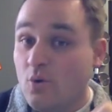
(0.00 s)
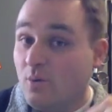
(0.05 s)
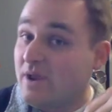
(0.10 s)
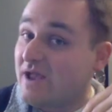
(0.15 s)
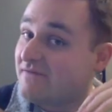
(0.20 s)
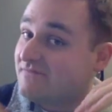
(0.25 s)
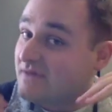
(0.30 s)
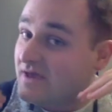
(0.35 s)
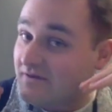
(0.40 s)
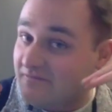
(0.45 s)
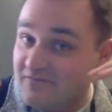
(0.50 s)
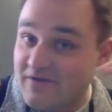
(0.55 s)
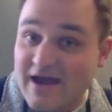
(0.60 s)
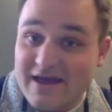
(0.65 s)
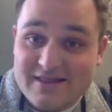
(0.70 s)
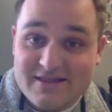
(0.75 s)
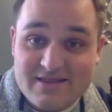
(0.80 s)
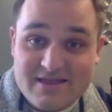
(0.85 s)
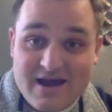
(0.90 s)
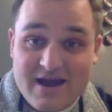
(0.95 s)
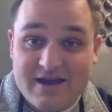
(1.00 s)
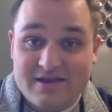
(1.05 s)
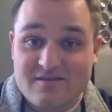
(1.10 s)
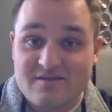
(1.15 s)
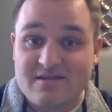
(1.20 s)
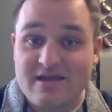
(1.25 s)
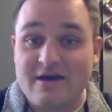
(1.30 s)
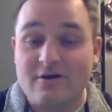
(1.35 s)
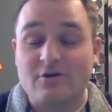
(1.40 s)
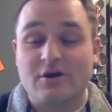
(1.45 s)
We have the Valentine's
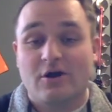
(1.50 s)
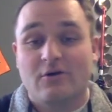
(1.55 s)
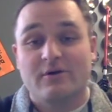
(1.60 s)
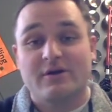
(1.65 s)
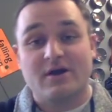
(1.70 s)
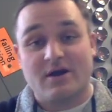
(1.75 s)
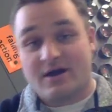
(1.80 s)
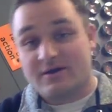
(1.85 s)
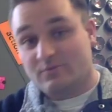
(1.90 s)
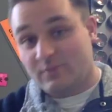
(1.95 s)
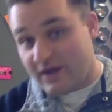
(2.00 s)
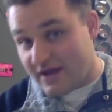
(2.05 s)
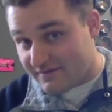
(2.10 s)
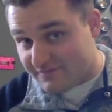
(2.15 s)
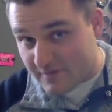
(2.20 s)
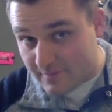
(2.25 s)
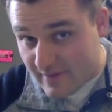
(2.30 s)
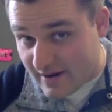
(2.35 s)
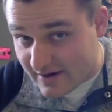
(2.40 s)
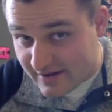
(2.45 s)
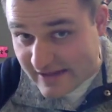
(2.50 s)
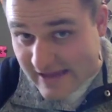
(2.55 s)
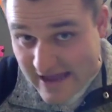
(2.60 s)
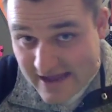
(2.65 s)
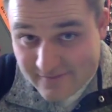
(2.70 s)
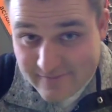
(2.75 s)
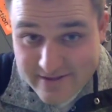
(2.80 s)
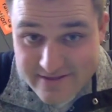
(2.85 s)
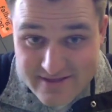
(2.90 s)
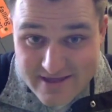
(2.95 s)
sale going on. We have the Barrett
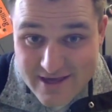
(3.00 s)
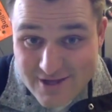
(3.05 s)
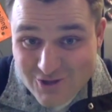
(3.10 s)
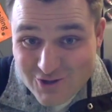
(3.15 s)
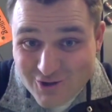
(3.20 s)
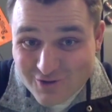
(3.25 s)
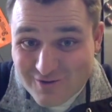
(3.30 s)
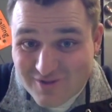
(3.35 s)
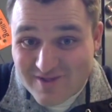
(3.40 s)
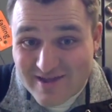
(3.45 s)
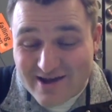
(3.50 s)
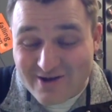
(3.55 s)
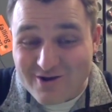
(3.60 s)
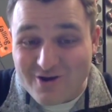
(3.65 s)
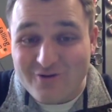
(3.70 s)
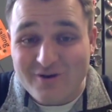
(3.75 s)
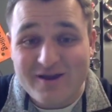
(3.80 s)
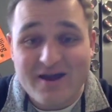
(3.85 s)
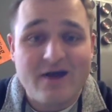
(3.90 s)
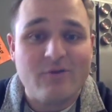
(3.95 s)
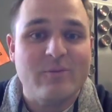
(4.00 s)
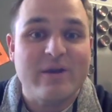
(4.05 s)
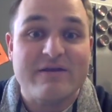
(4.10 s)
Academy t shirt sale going on.